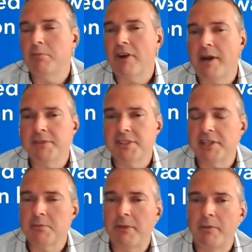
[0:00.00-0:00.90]
problems
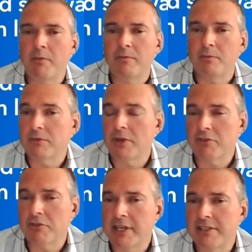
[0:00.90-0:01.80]
that you might
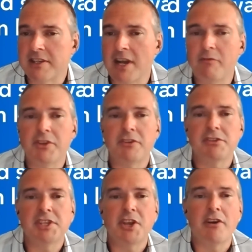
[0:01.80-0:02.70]
try to solve with your
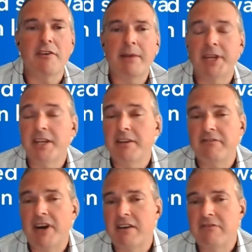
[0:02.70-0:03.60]
CRM. It can
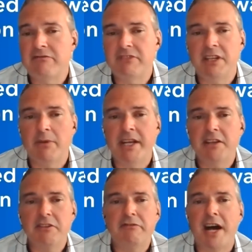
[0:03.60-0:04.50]
involve, any
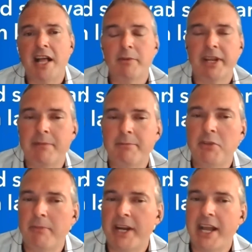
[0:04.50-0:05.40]
of the following. I mean,
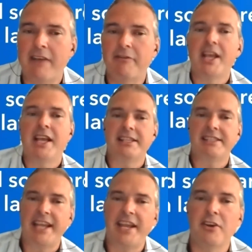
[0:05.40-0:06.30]
you might have
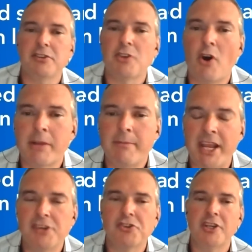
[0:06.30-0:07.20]
sales
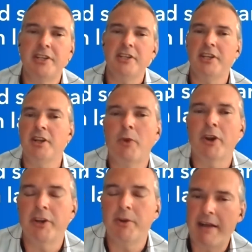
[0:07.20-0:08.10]
automation,
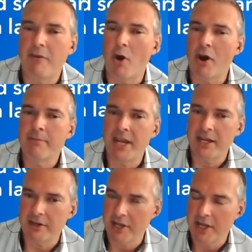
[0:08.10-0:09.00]
where you have
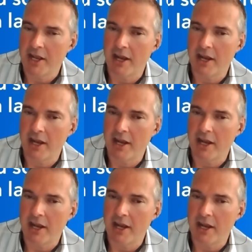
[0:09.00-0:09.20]
automated